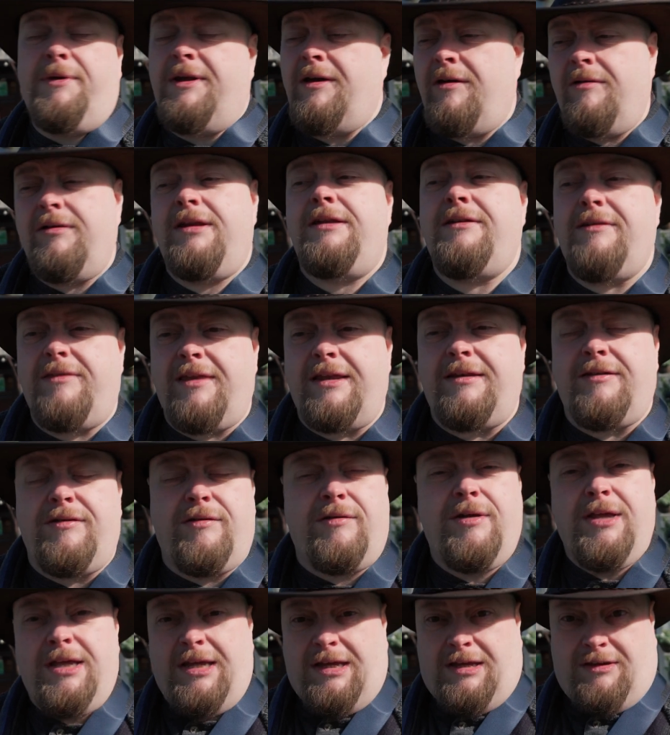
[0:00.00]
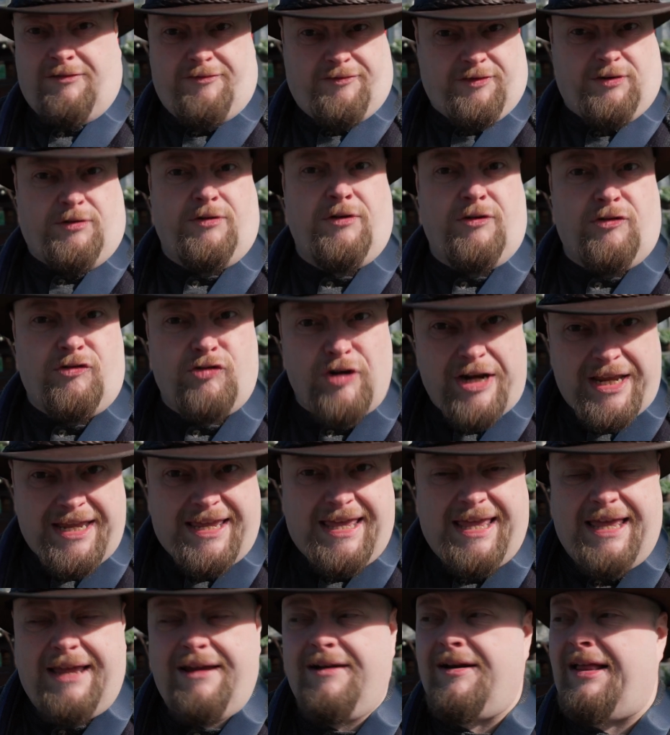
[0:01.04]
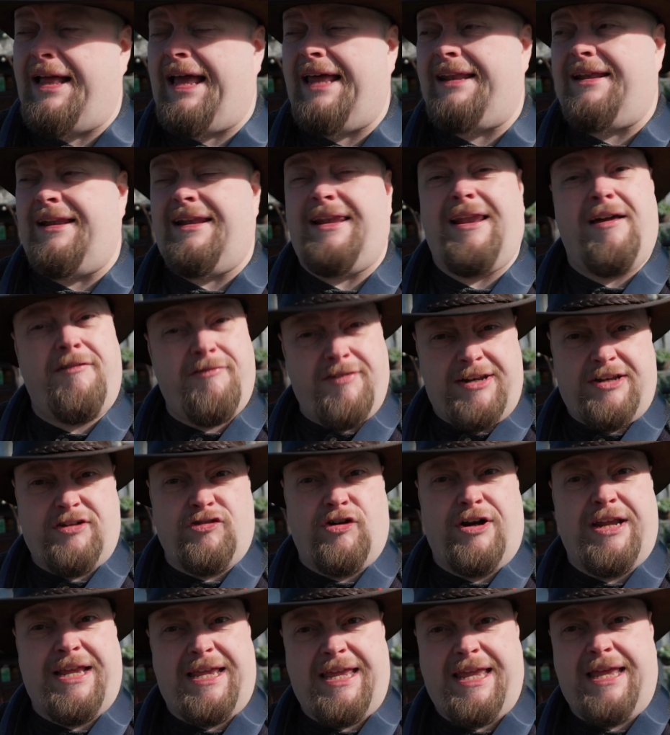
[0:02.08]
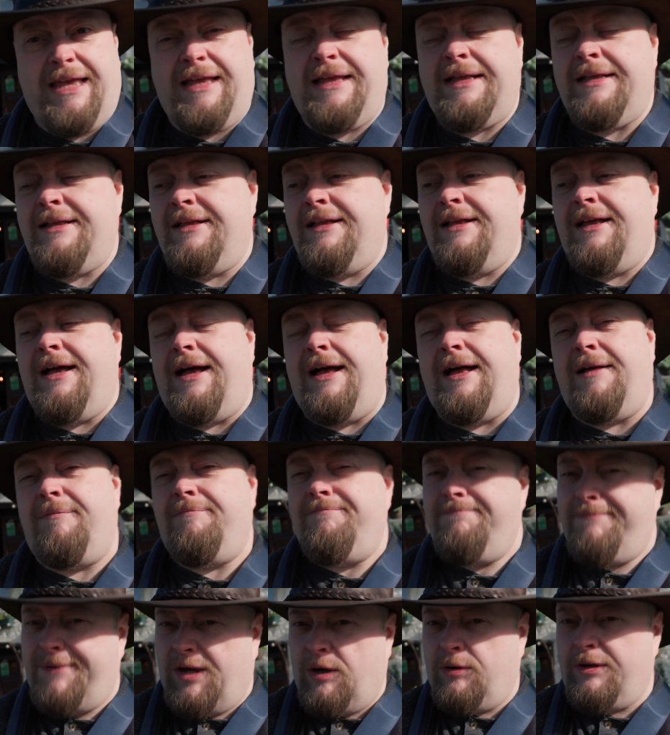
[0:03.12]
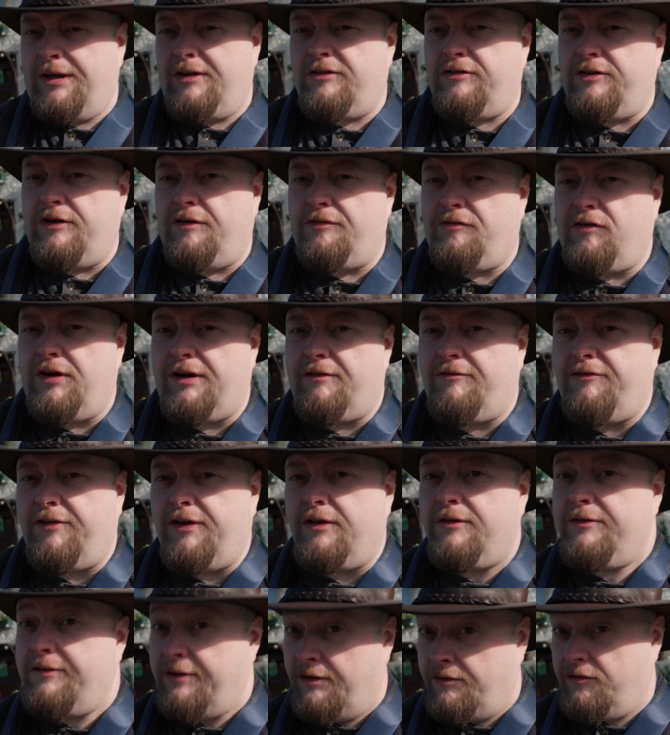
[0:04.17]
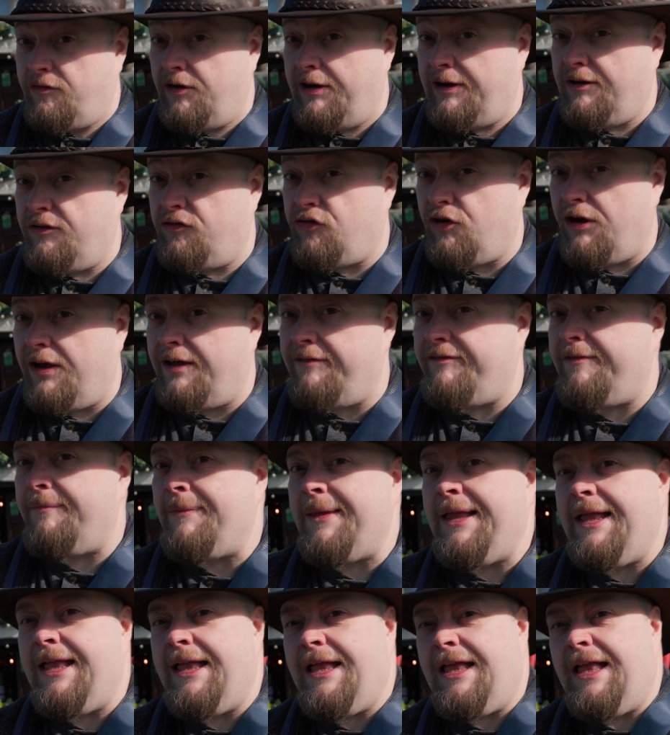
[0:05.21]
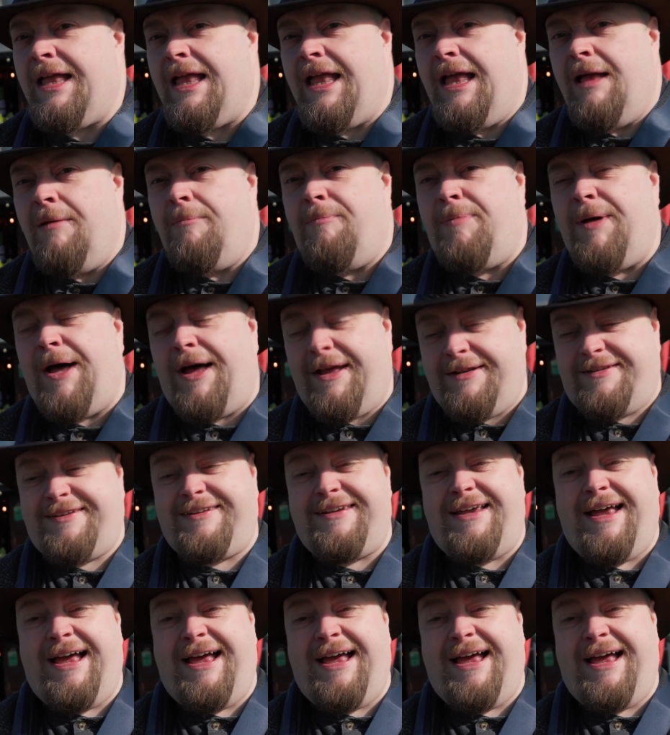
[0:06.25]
Not only did they do food and drink here, and I had a lovely drink here, only a soft drink, folks, don't drink and drive, but